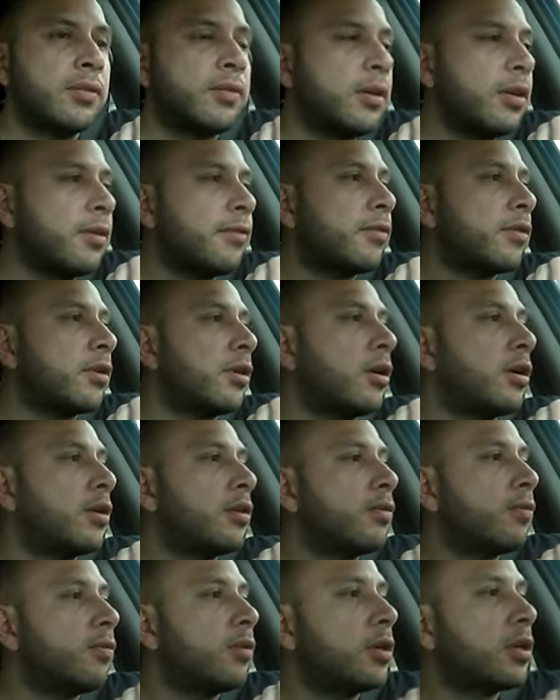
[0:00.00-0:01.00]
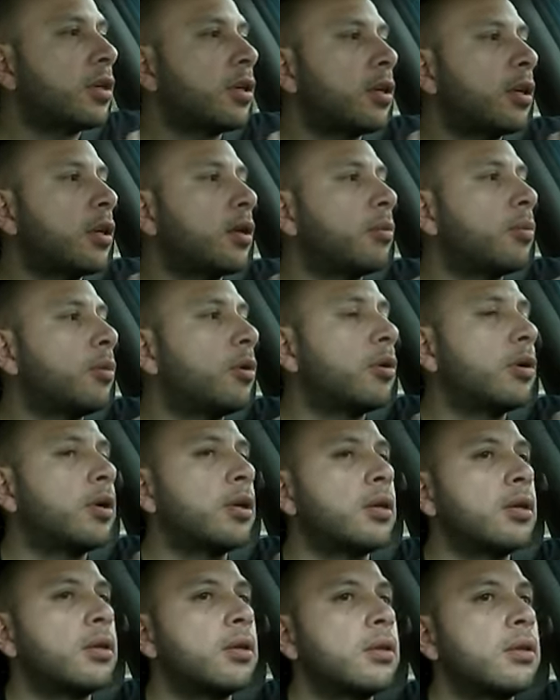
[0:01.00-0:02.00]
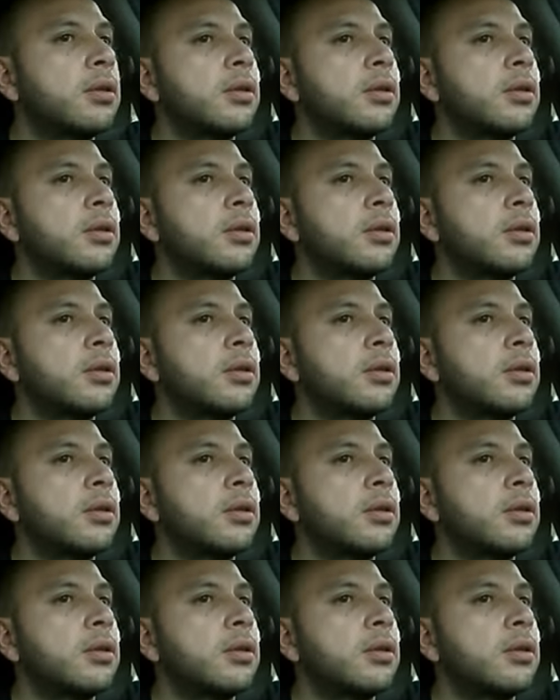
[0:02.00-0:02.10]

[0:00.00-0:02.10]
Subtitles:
I forgot his fucking name already.